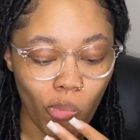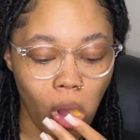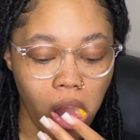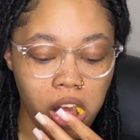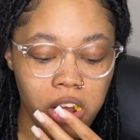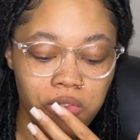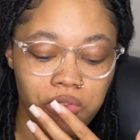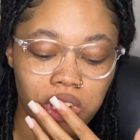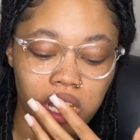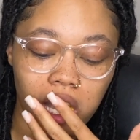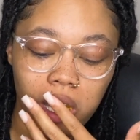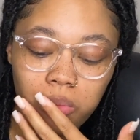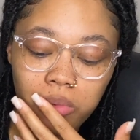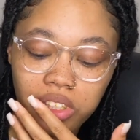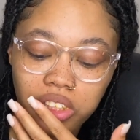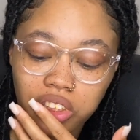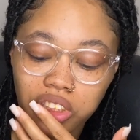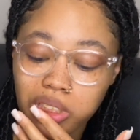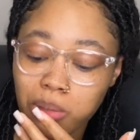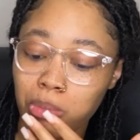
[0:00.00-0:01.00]
if y'all
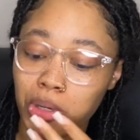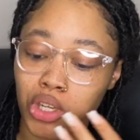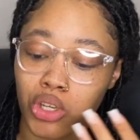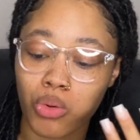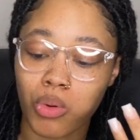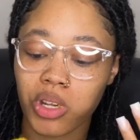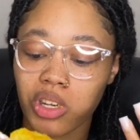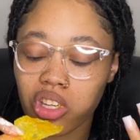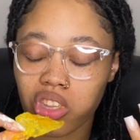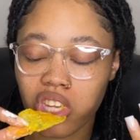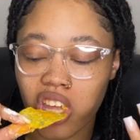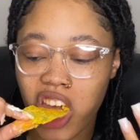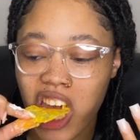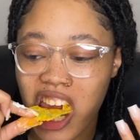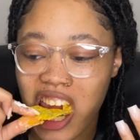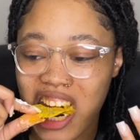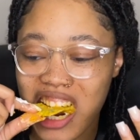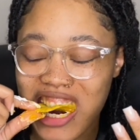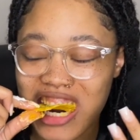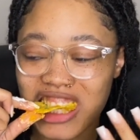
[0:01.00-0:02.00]
want to see me do
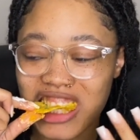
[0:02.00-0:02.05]
anything,